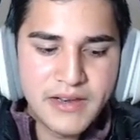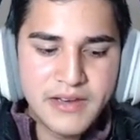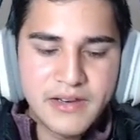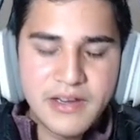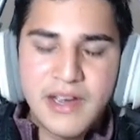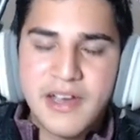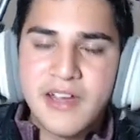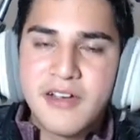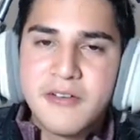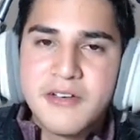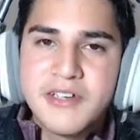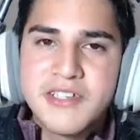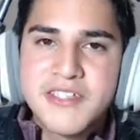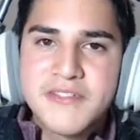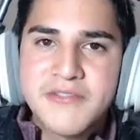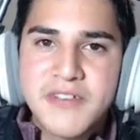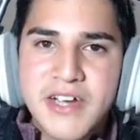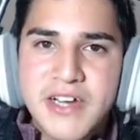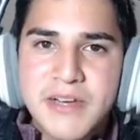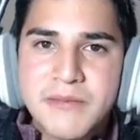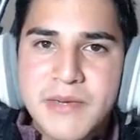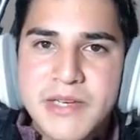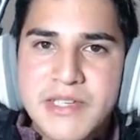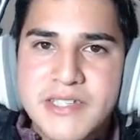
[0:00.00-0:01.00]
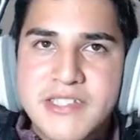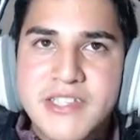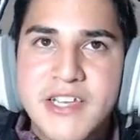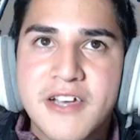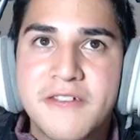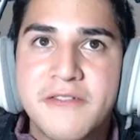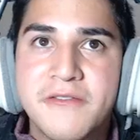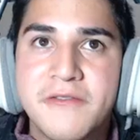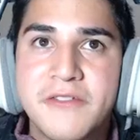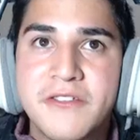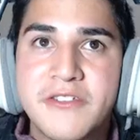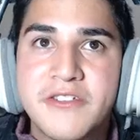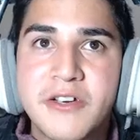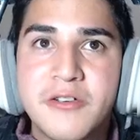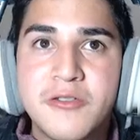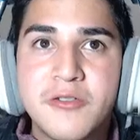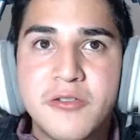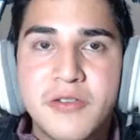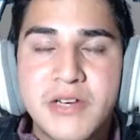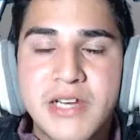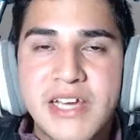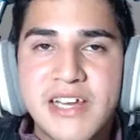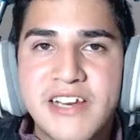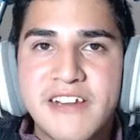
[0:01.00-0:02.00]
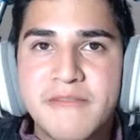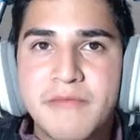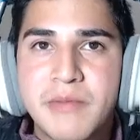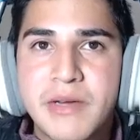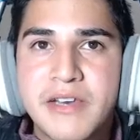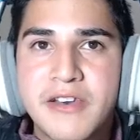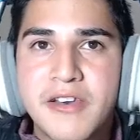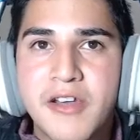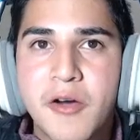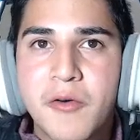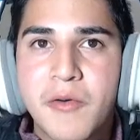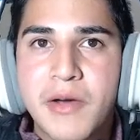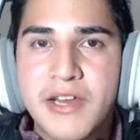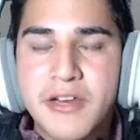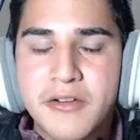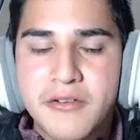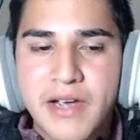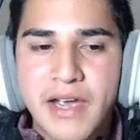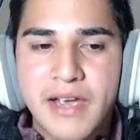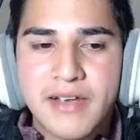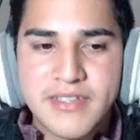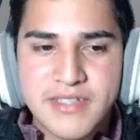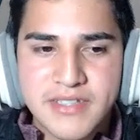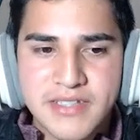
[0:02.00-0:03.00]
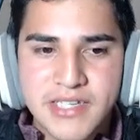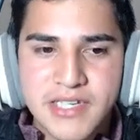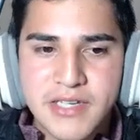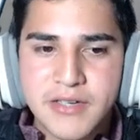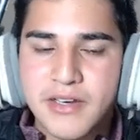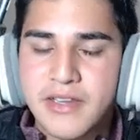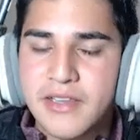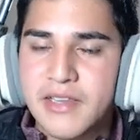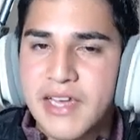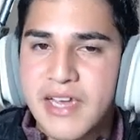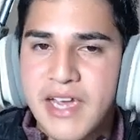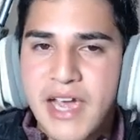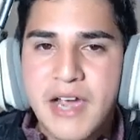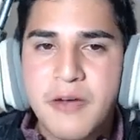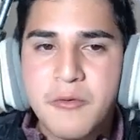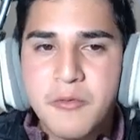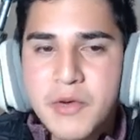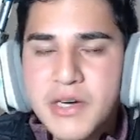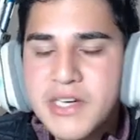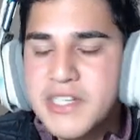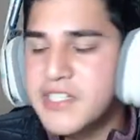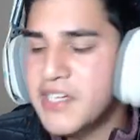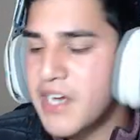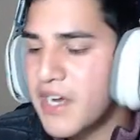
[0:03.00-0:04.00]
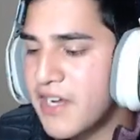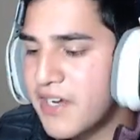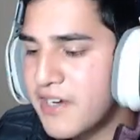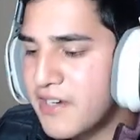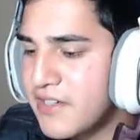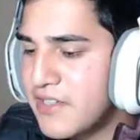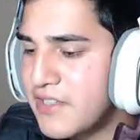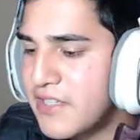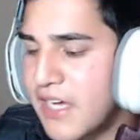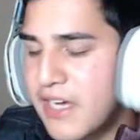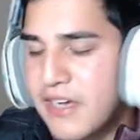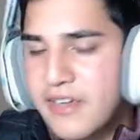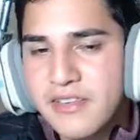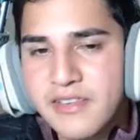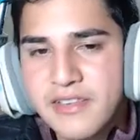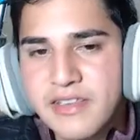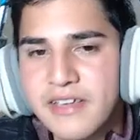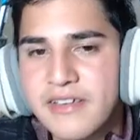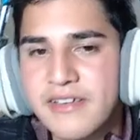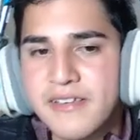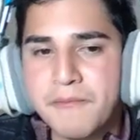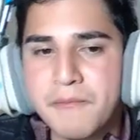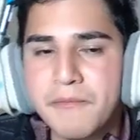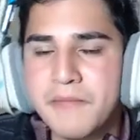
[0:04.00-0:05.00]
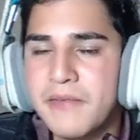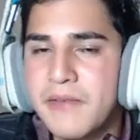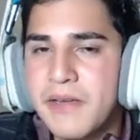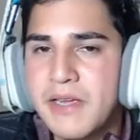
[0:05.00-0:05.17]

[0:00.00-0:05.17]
always find myself so creative but no way to execute it. Like, I wish I could tell them.